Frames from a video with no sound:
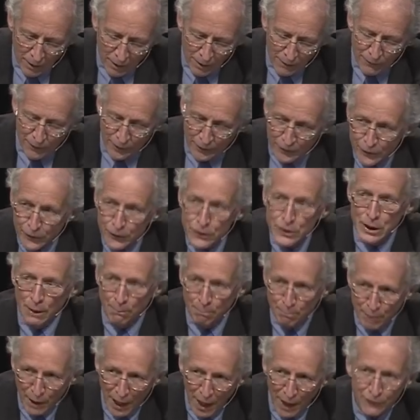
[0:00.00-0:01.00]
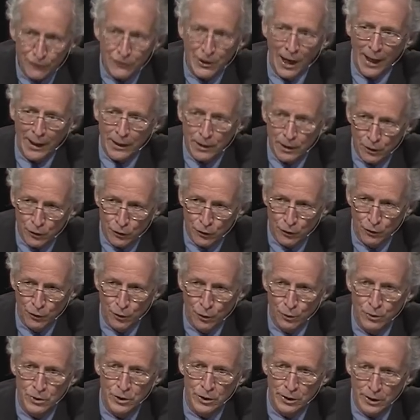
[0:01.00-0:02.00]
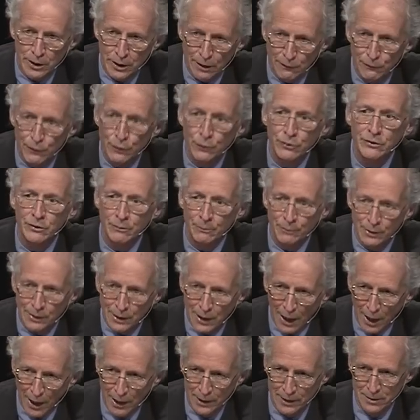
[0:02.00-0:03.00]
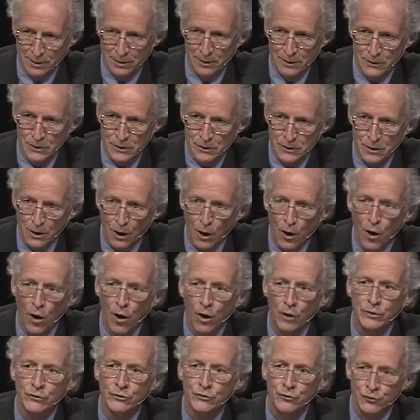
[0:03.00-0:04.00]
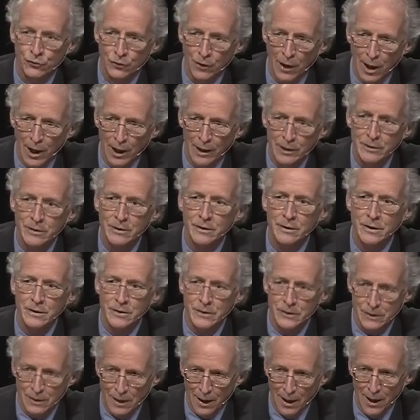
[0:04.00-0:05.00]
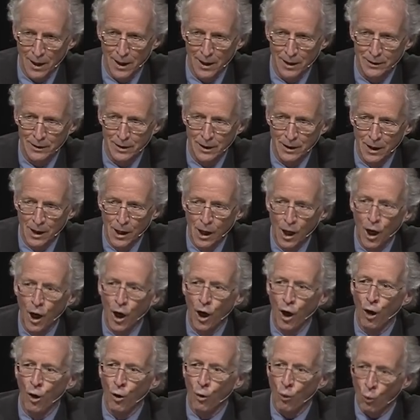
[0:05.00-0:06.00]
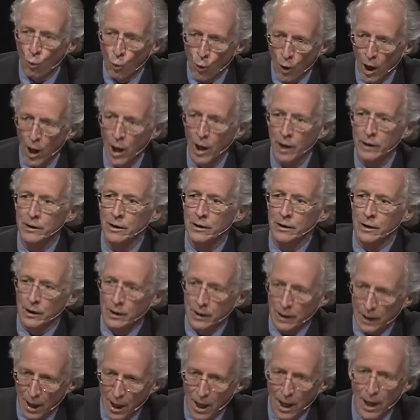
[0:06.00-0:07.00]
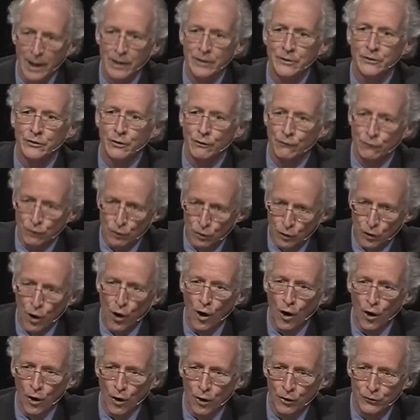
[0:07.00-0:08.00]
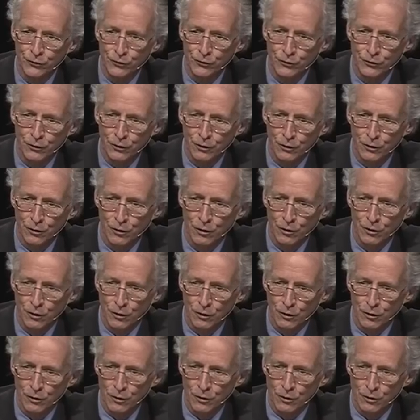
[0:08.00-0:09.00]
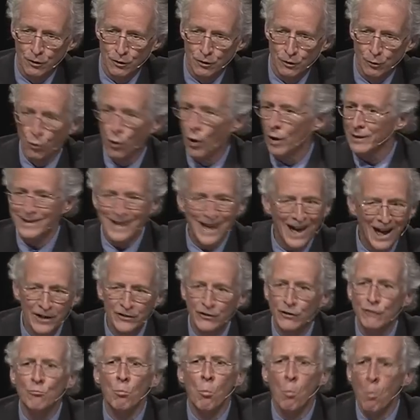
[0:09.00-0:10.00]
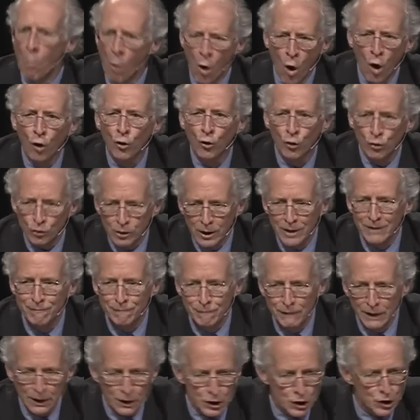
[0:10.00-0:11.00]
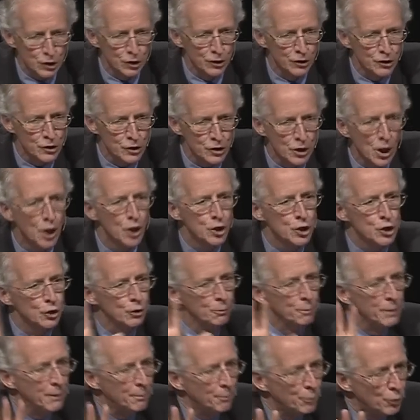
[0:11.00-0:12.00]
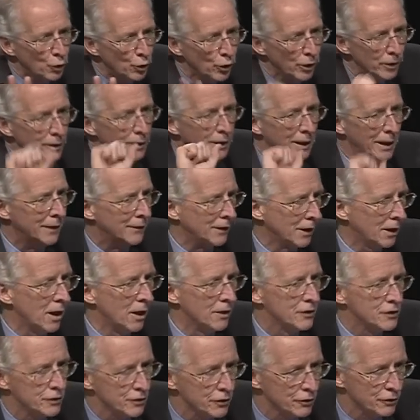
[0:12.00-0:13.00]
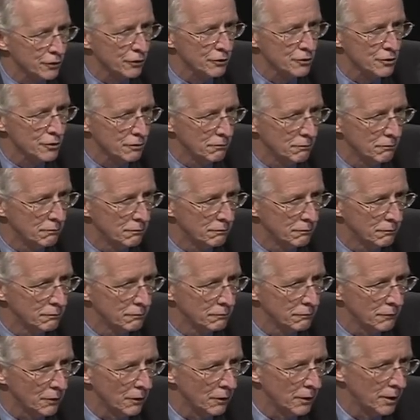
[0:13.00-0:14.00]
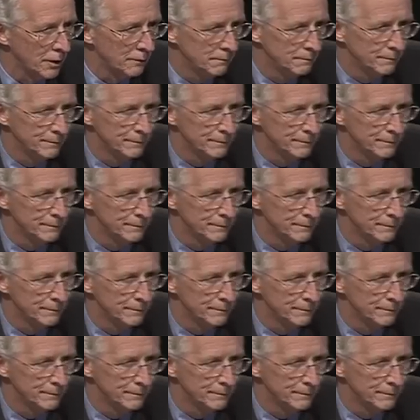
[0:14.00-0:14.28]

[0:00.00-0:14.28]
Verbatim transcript: this is the best I can do to give you some guidance on trying to decide what kinds of laws, what kinds of moral convictions should be put in the Constitution. All right,